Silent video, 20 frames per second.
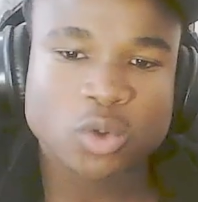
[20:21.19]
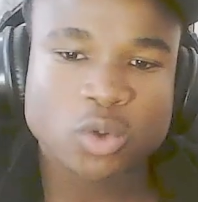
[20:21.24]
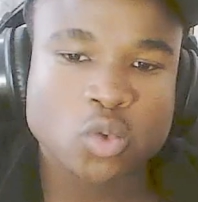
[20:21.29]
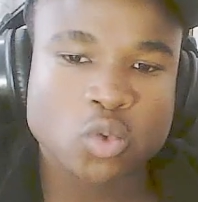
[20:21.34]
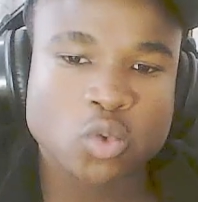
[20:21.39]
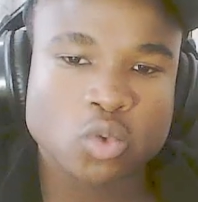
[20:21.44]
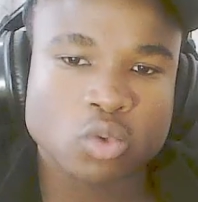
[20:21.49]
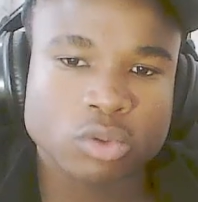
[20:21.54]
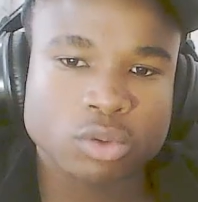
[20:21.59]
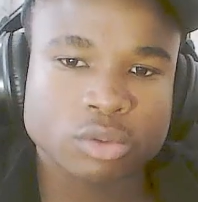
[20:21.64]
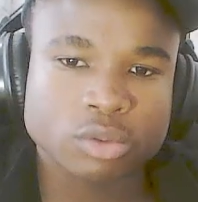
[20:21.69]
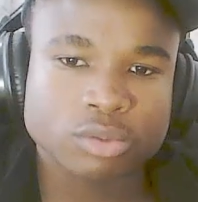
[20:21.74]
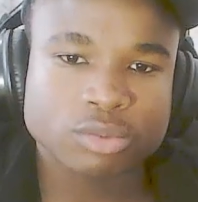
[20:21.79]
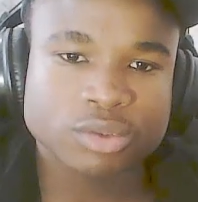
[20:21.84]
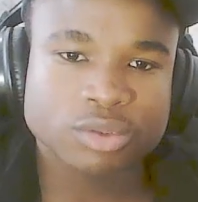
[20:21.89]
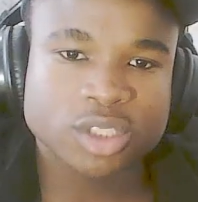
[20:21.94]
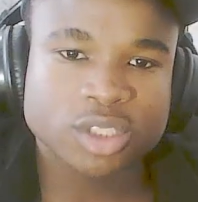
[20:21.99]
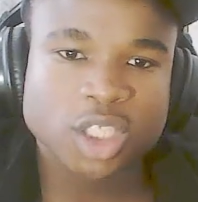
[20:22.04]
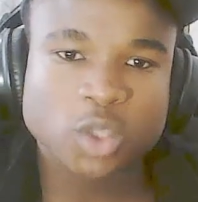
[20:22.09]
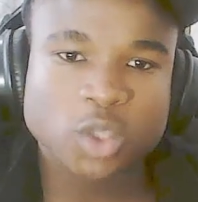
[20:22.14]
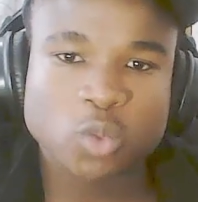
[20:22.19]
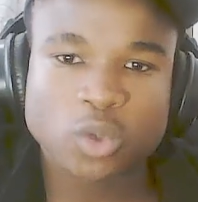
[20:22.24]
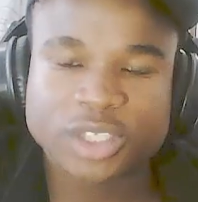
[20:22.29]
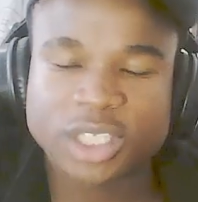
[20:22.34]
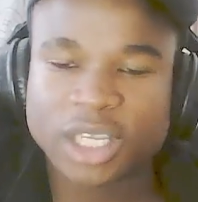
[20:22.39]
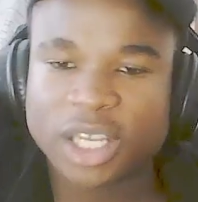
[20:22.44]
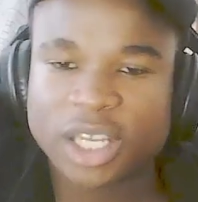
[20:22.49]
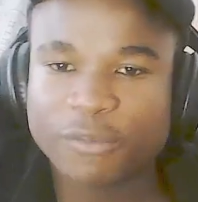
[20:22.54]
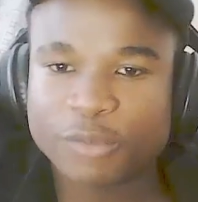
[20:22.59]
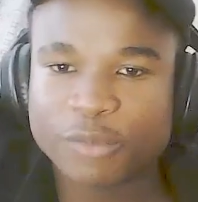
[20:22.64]
who she was
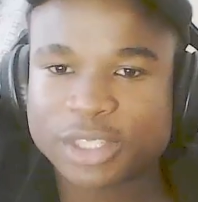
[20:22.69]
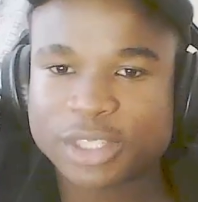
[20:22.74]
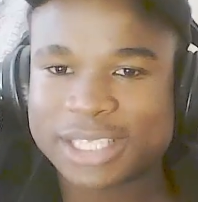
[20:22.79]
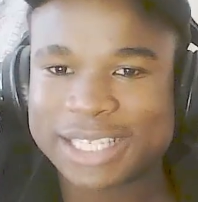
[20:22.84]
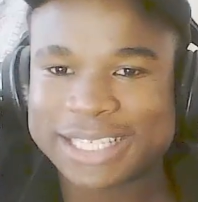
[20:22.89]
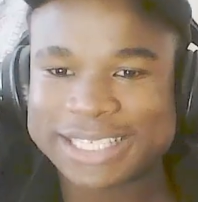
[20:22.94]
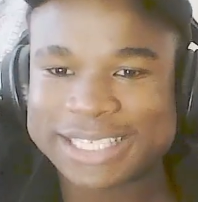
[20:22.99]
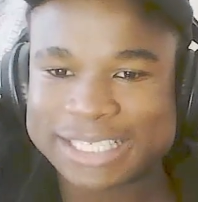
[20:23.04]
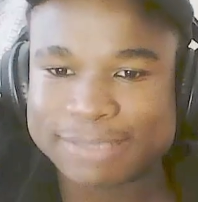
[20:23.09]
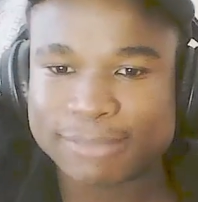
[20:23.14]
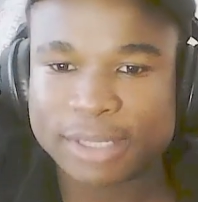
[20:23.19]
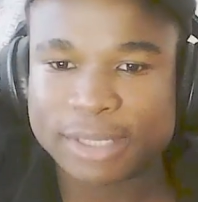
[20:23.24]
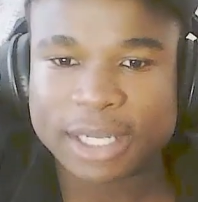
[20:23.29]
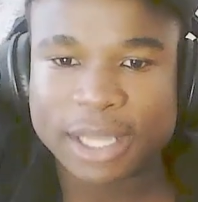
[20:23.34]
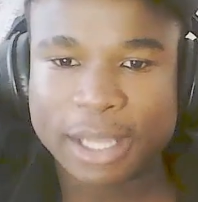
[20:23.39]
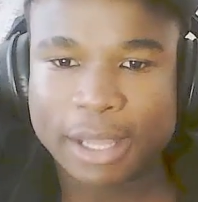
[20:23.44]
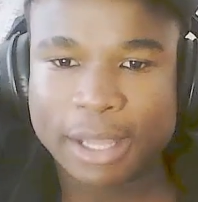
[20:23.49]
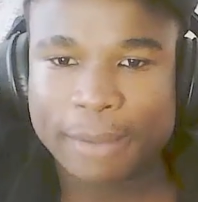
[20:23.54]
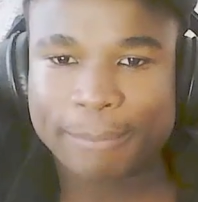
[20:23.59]
in love with said demon,